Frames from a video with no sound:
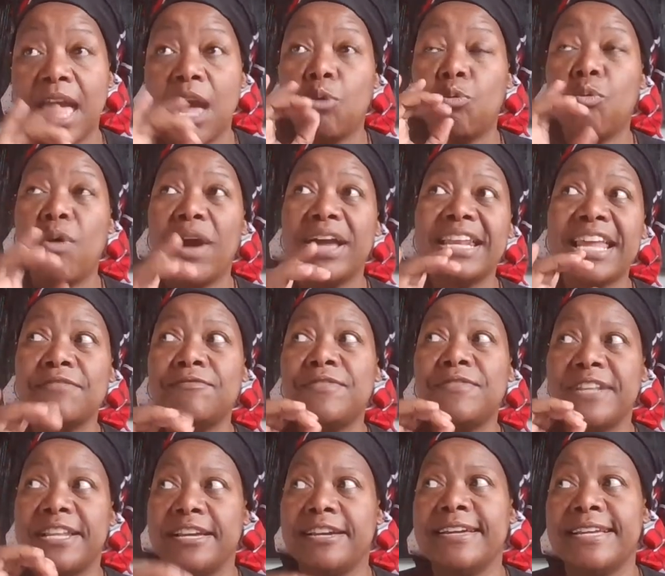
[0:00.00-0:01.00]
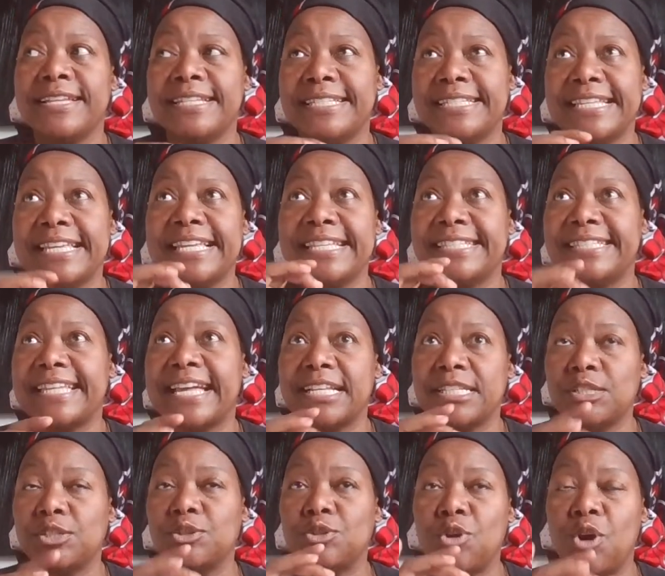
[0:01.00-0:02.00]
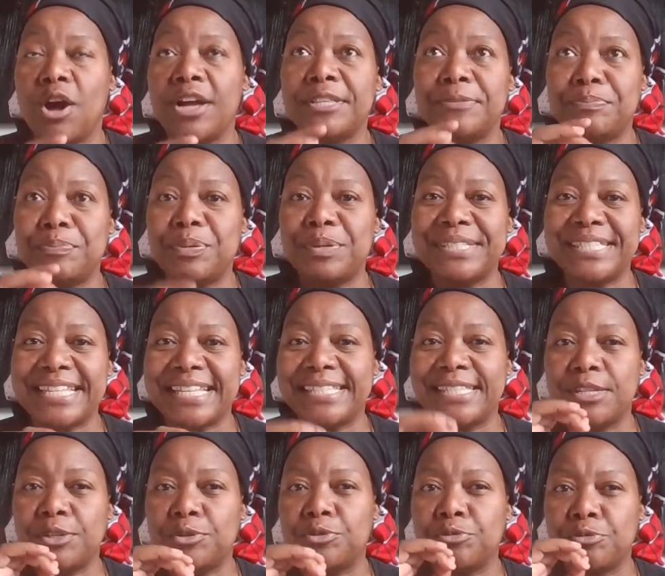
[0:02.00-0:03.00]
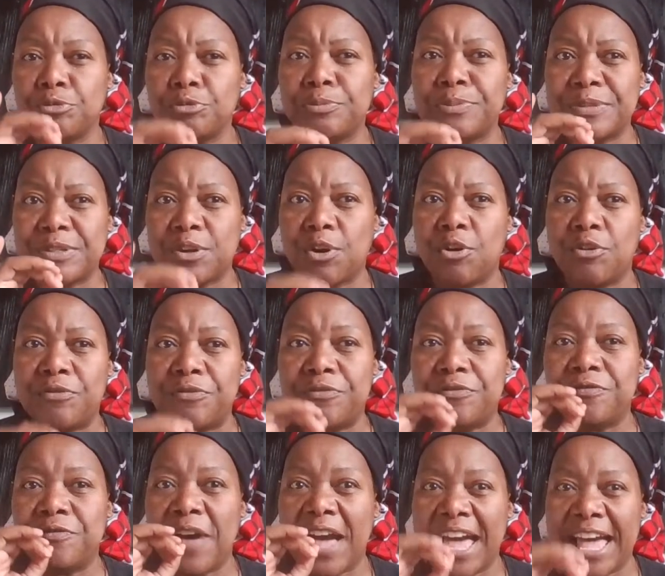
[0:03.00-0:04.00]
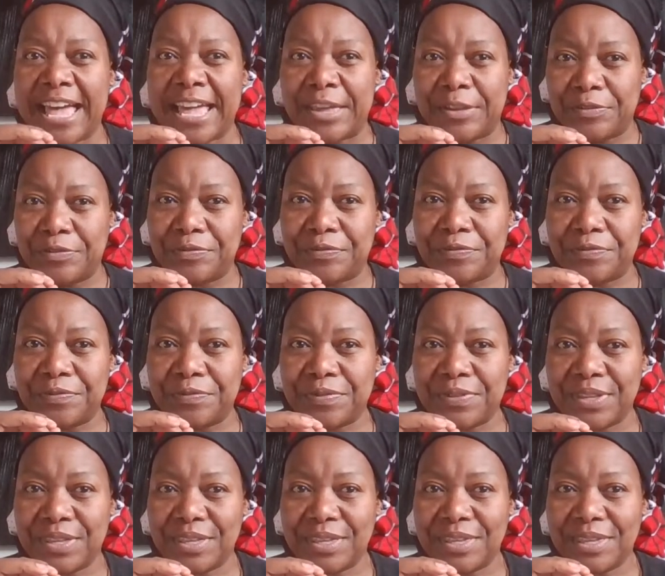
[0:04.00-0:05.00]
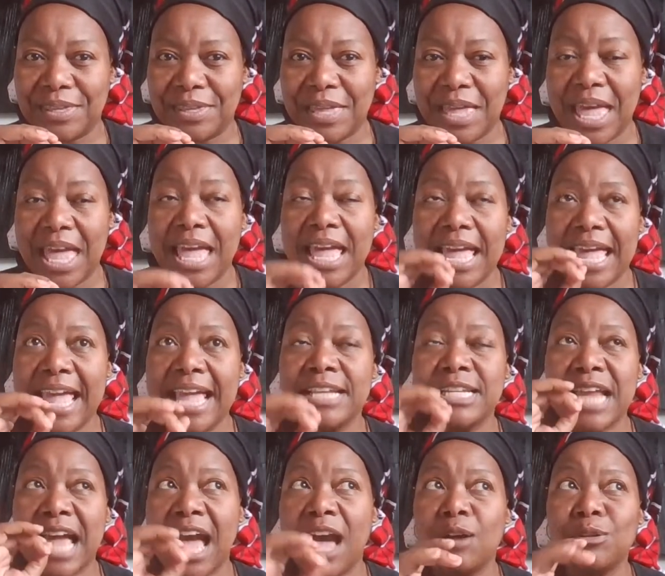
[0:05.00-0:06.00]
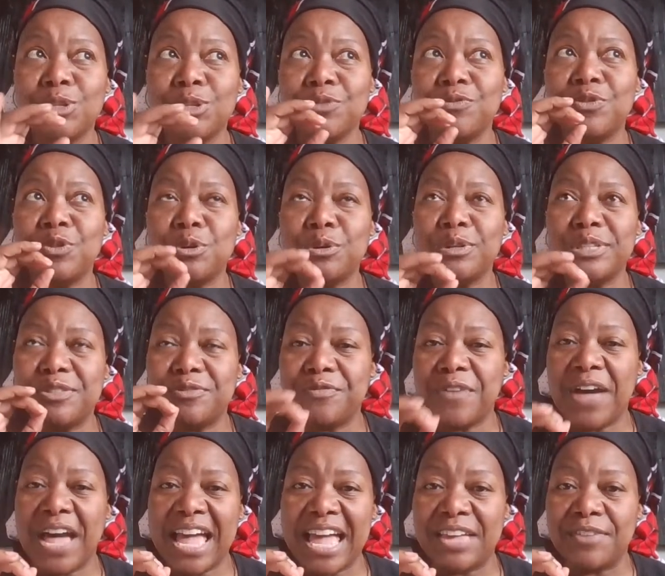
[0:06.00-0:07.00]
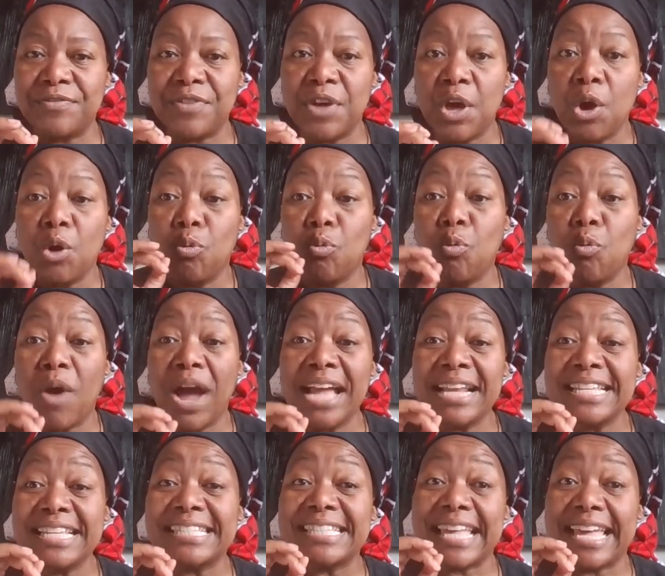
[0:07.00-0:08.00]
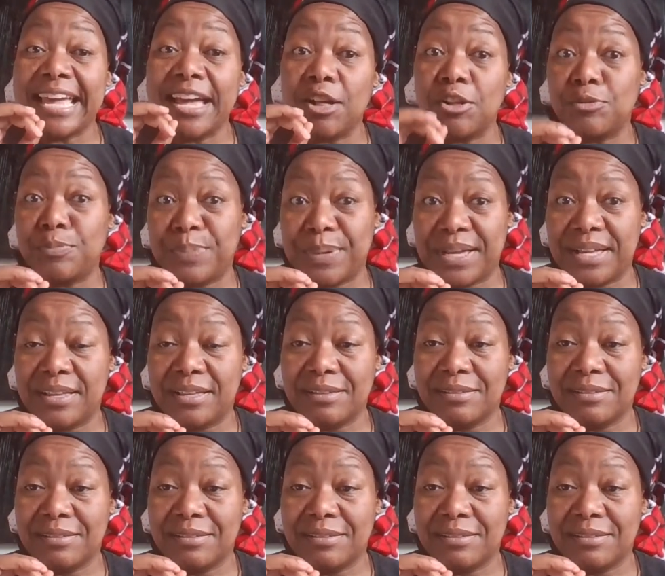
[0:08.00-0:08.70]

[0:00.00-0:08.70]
What I've learned is that God puts us in groups of five. And out of those five, one is a helper.